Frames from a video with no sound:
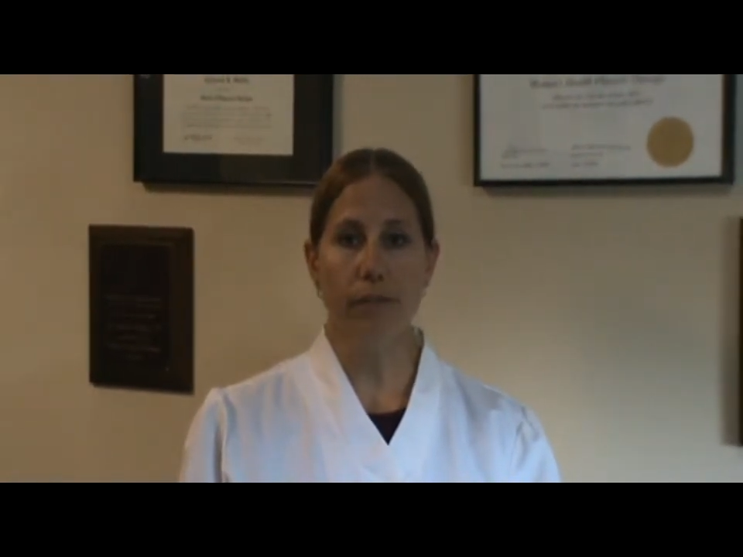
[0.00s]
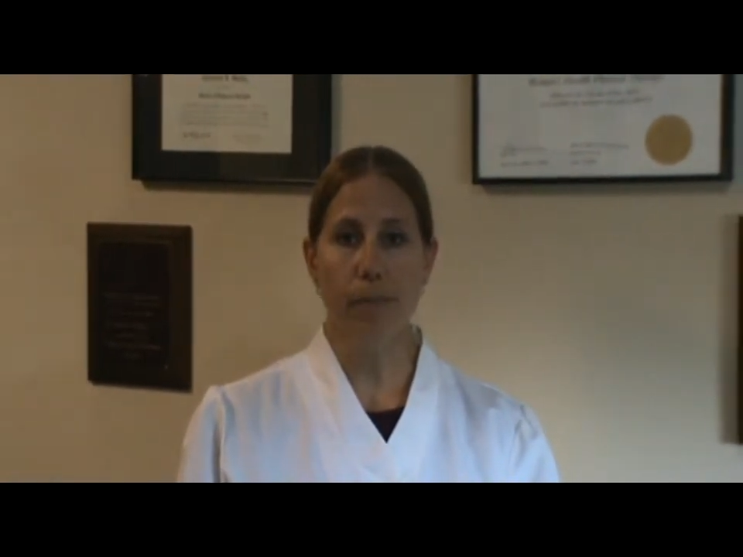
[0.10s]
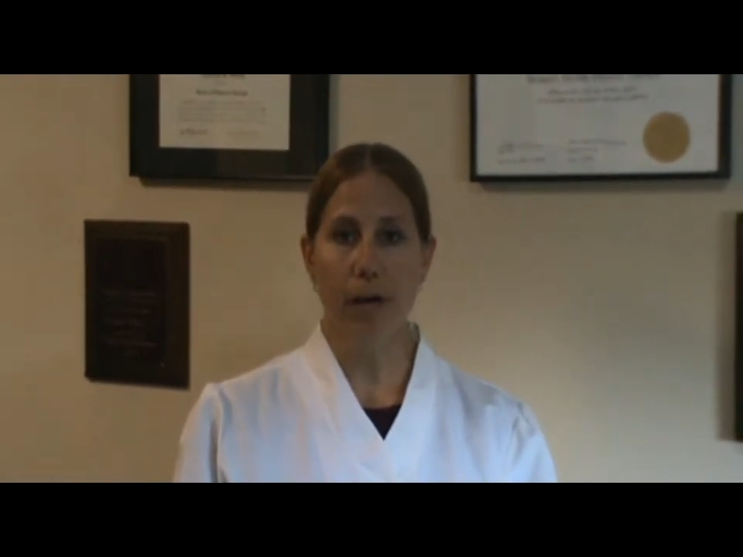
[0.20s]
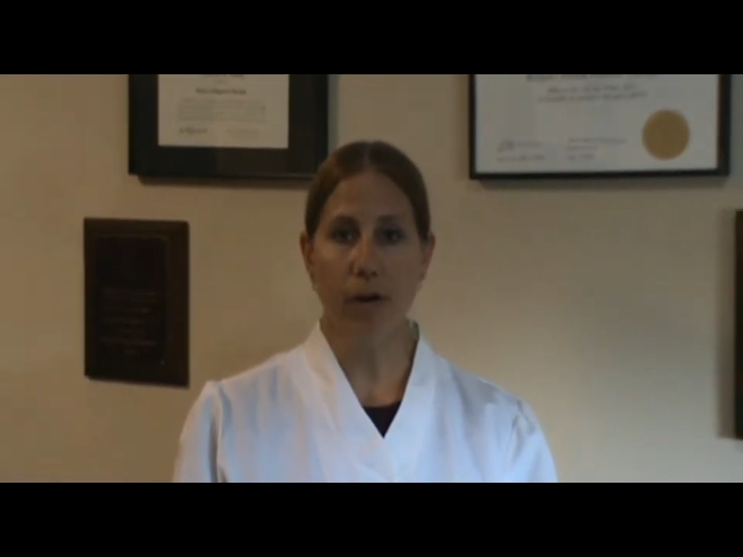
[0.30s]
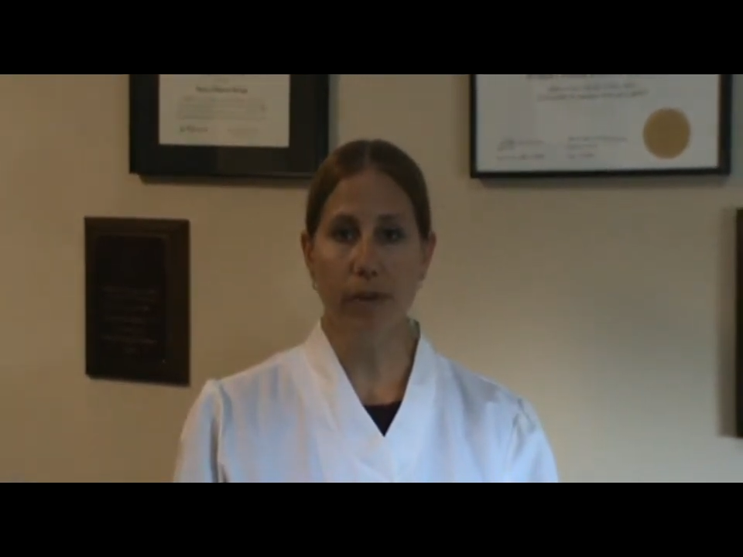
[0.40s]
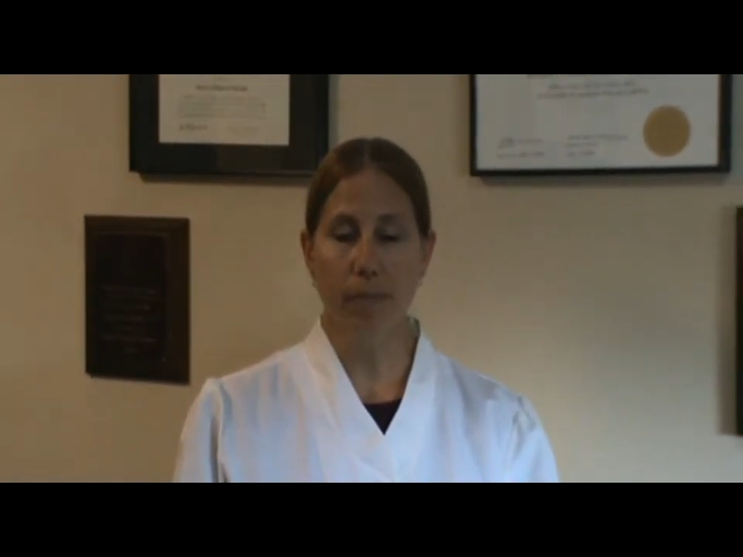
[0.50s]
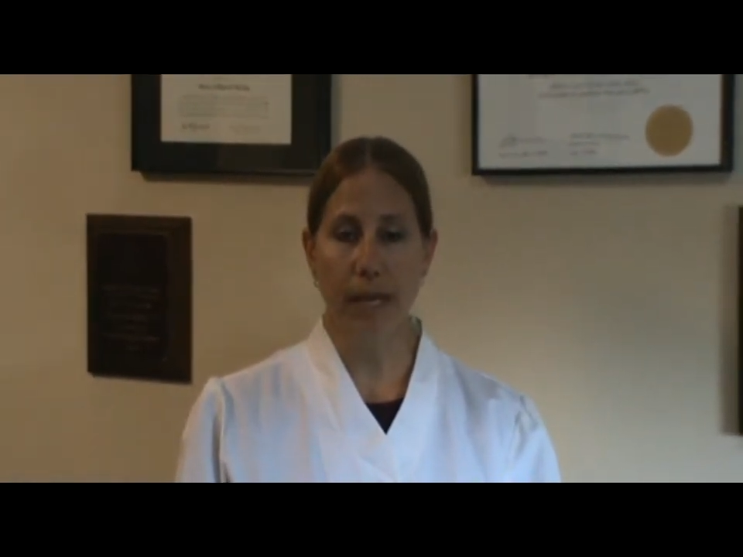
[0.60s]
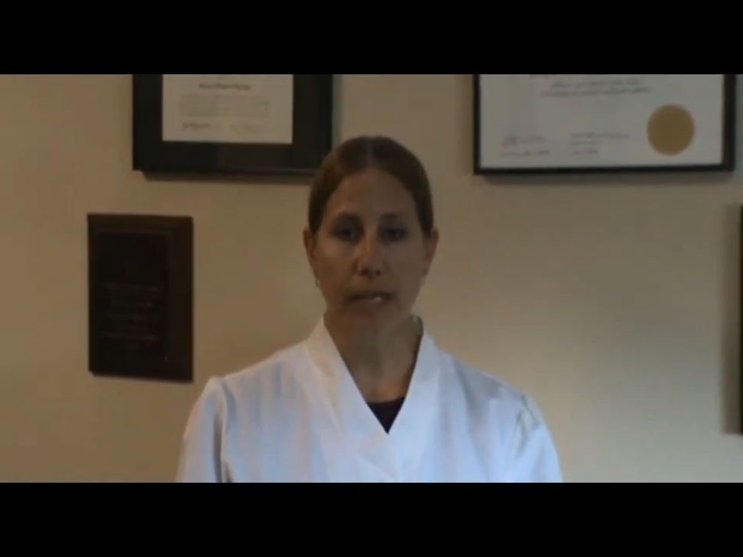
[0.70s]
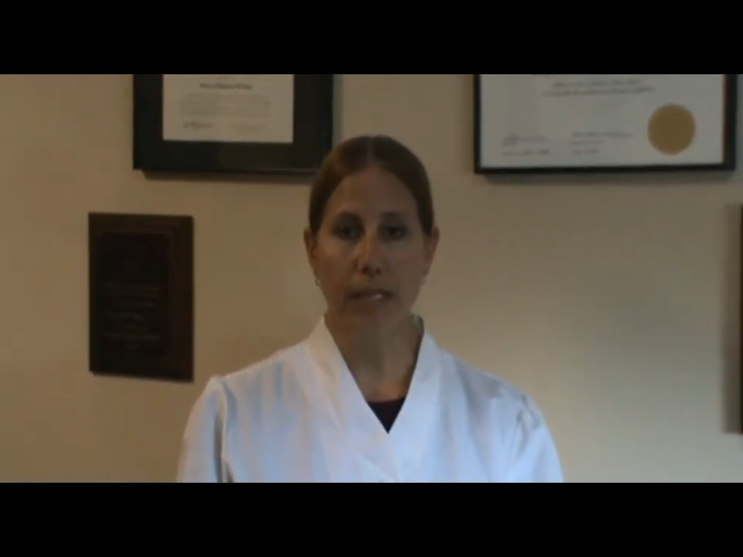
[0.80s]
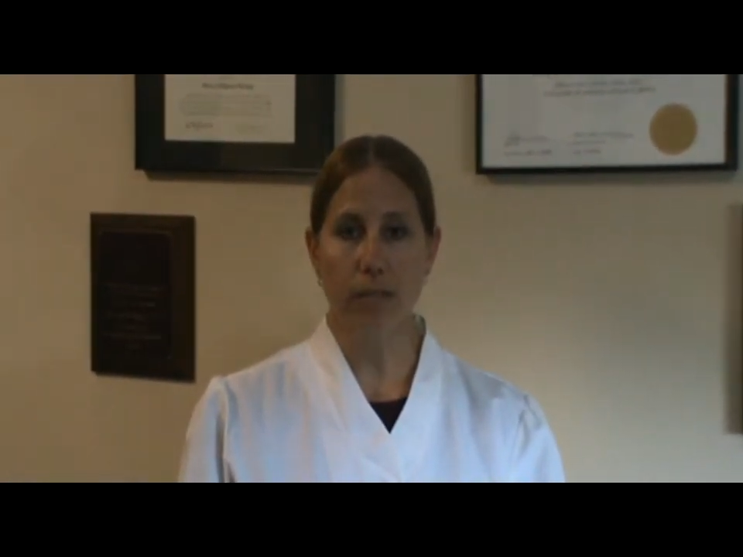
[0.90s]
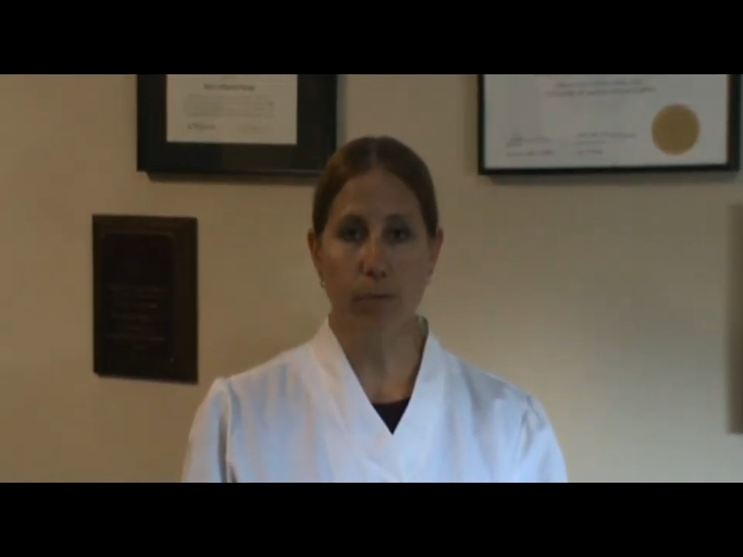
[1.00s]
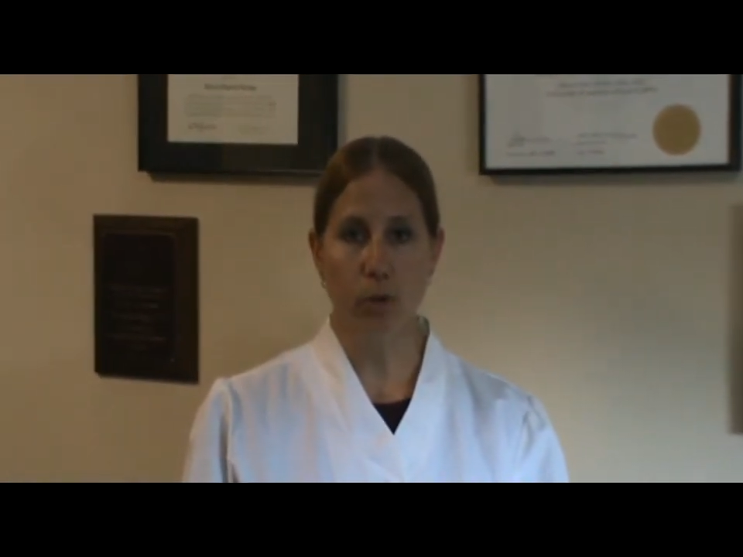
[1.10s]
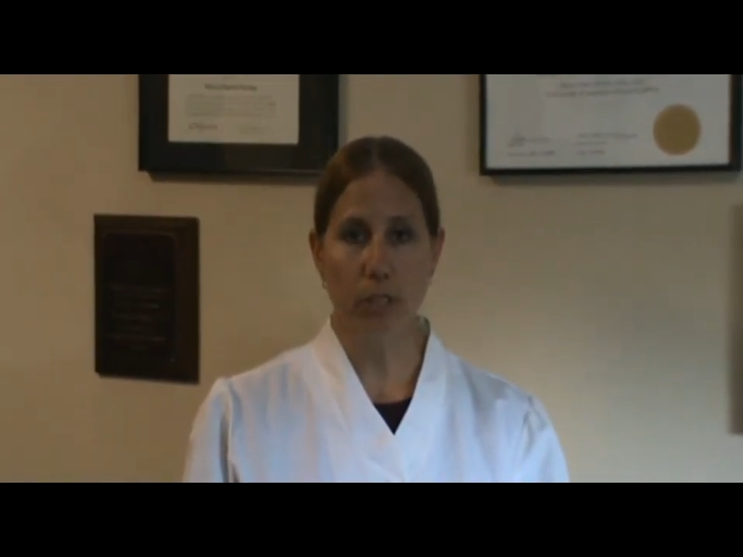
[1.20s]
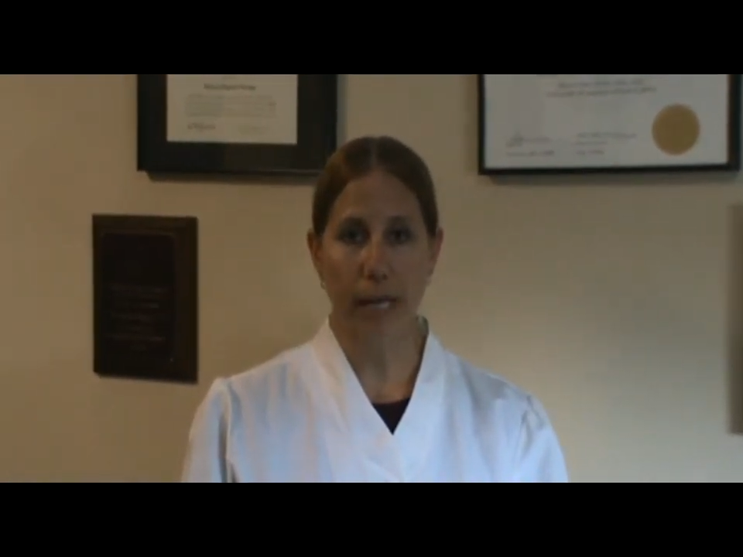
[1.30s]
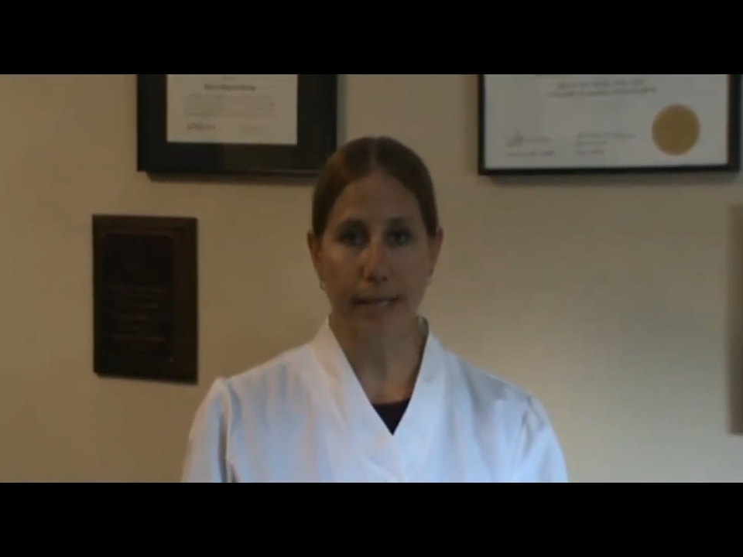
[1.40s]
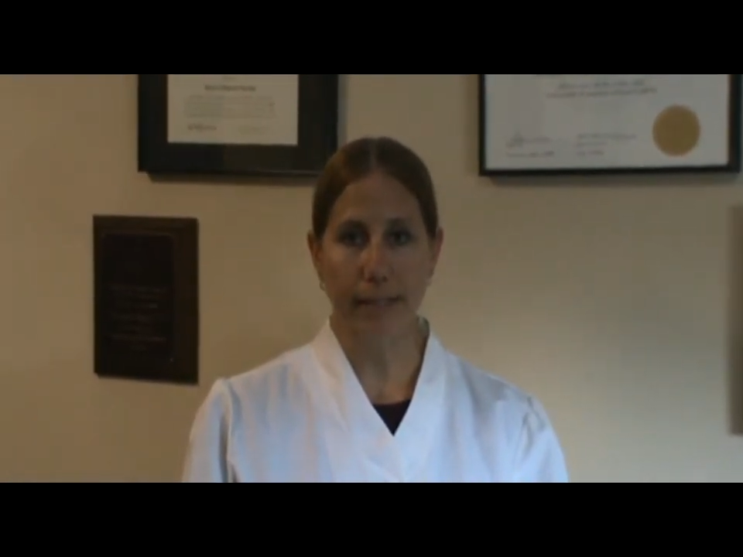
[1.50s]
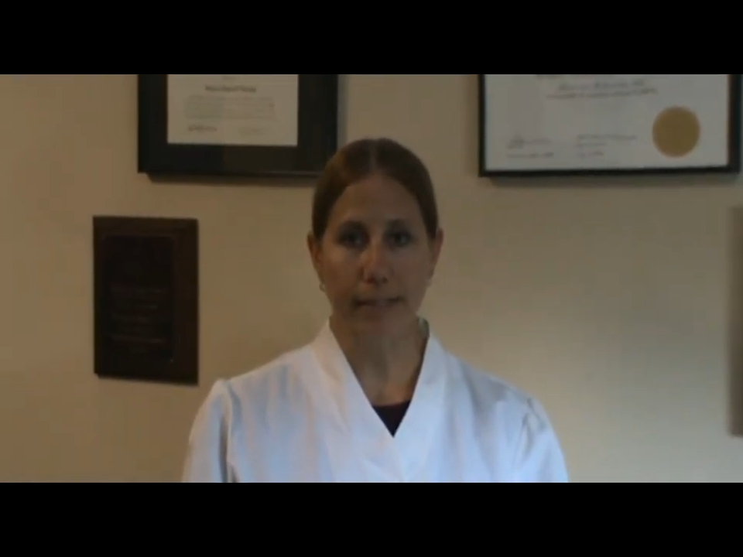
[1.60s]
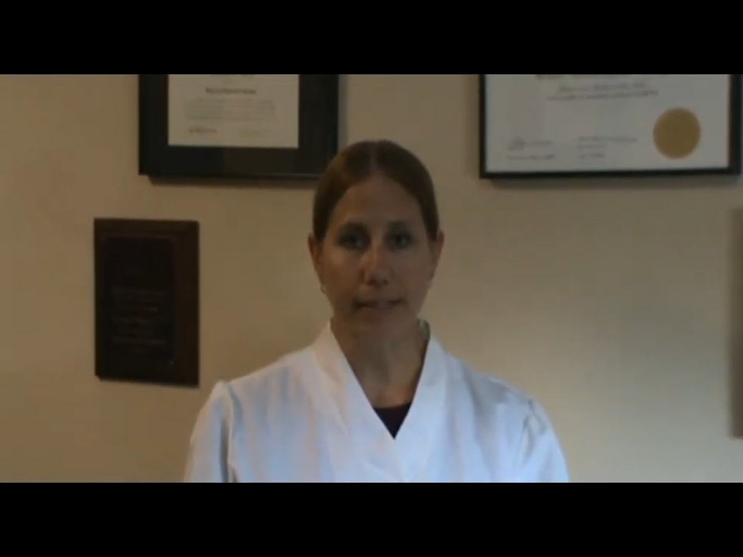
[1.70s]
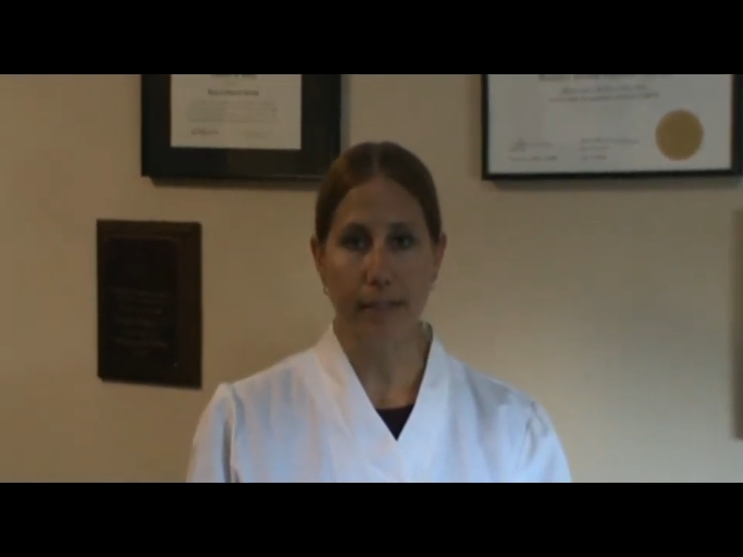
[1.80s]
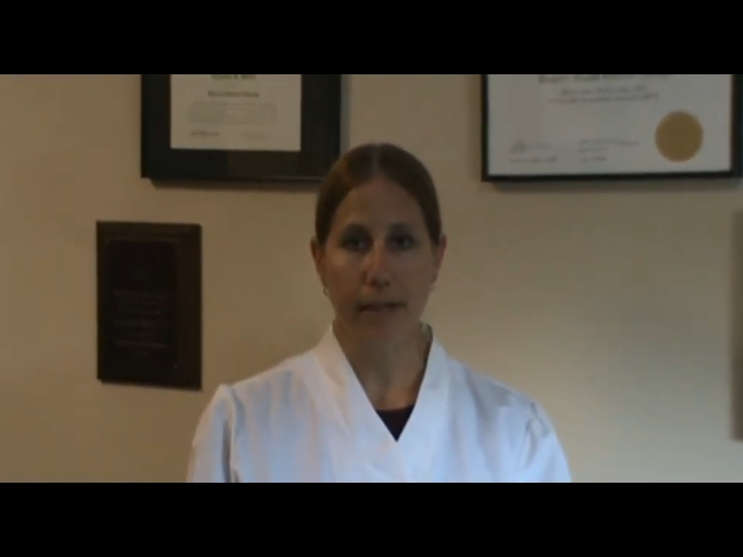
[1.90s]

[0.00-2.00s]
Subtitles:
of the pelvic pain is most likely.